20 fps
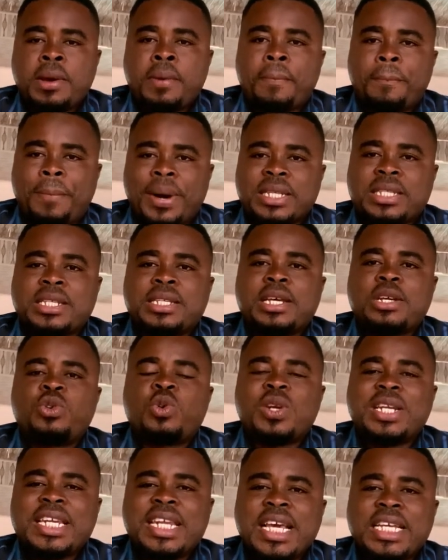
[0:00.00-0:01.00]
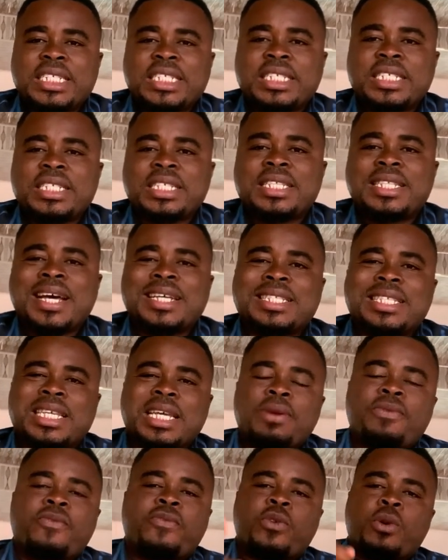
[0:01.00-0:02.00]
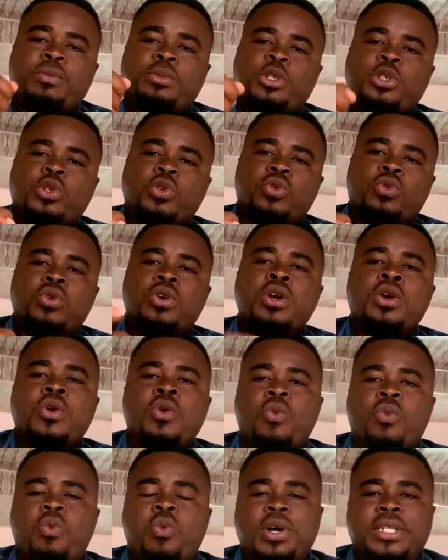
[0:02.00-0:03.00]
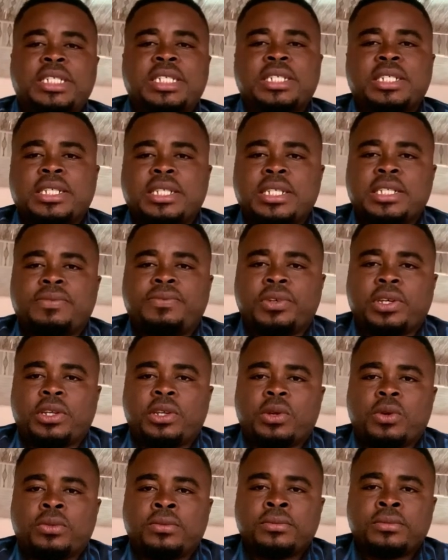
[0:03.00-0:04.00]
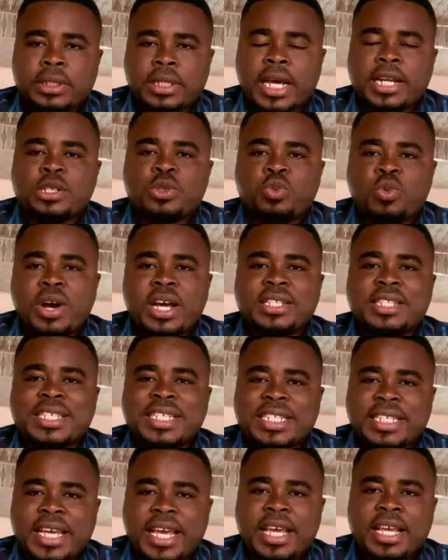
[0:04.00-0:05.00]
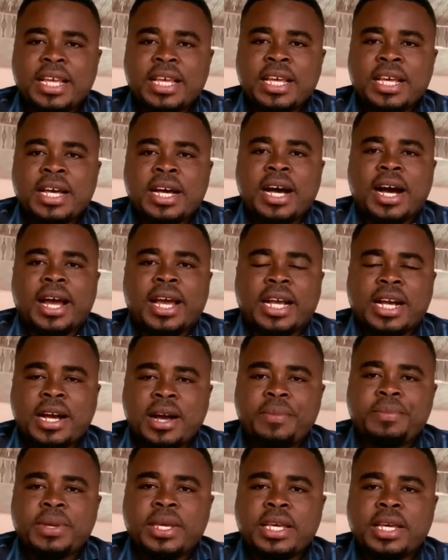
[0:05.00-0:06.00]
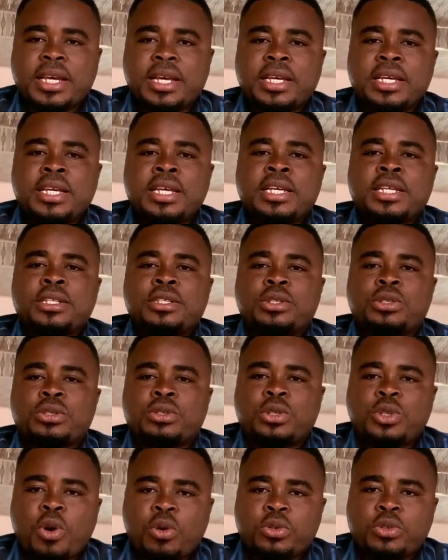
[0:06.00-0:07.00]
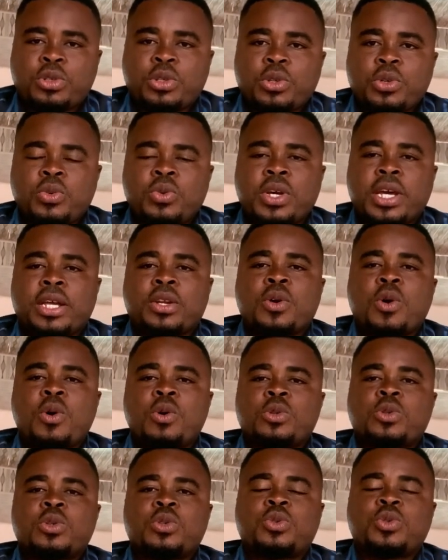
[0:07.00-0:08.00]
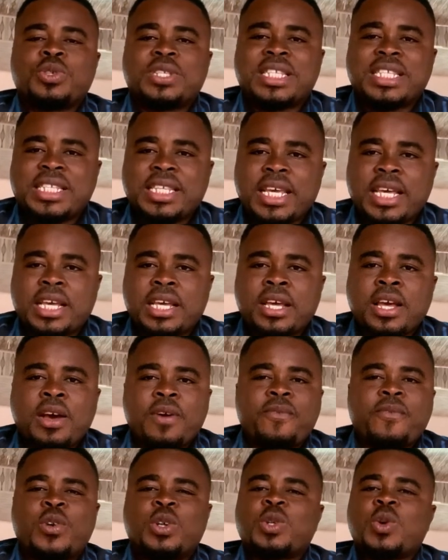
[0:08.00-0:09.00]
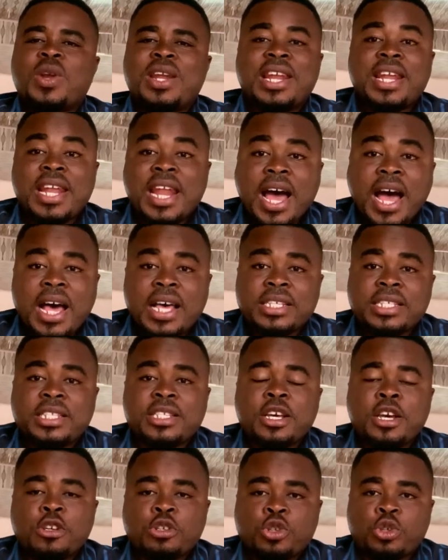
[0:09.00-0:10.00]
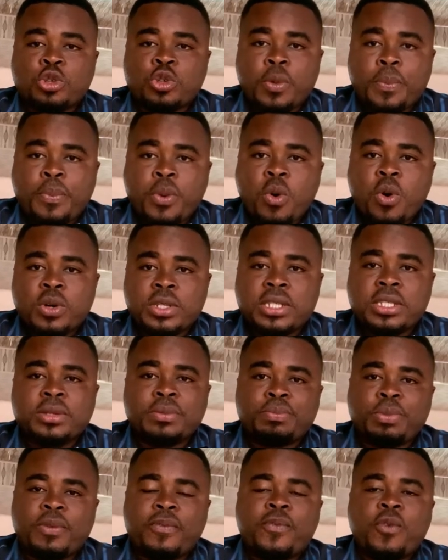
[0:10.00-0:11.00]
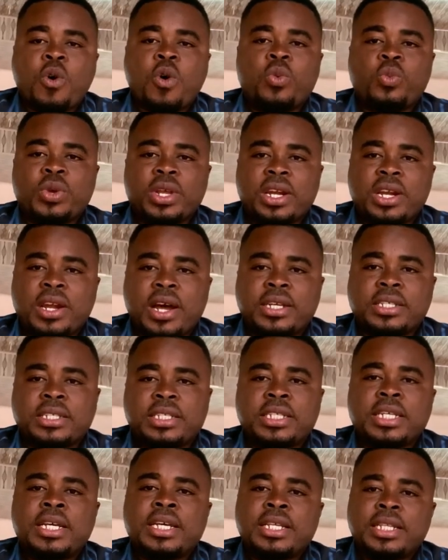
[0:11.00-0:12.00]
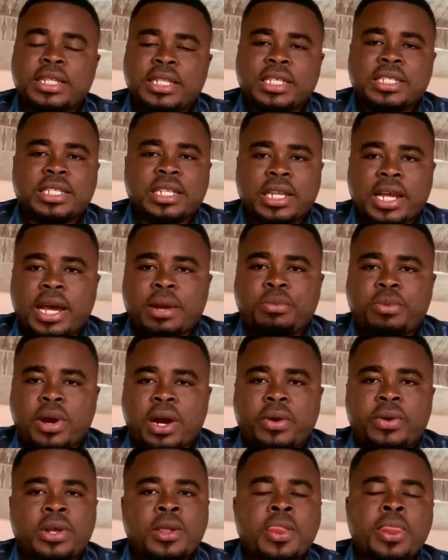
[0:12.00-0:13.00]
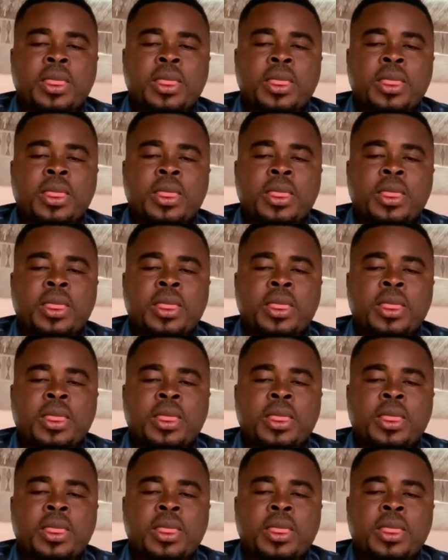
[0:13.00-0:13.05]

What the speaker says: but the donations that came from you watching this video. That is why today I come here to talk to you and also to seek for your last support before we launch this library.